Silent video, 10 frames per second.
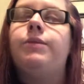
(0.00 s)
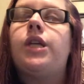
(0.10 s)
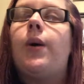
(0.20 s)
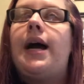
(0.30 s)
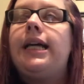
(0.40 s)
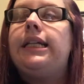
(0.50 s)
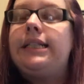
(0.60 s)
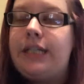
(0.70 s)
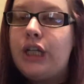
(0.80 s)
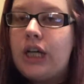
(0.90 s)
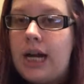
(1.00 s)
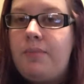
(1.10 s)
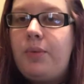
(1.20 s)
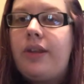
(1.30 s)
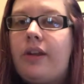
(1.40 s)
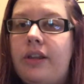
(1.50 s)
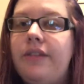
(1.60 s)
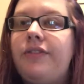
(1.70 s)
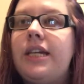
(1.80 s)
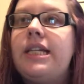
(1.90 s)
So I cleaned her up with all
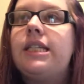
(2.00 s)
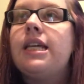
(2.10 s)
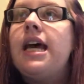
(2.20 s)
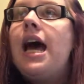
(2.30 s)
the fleas.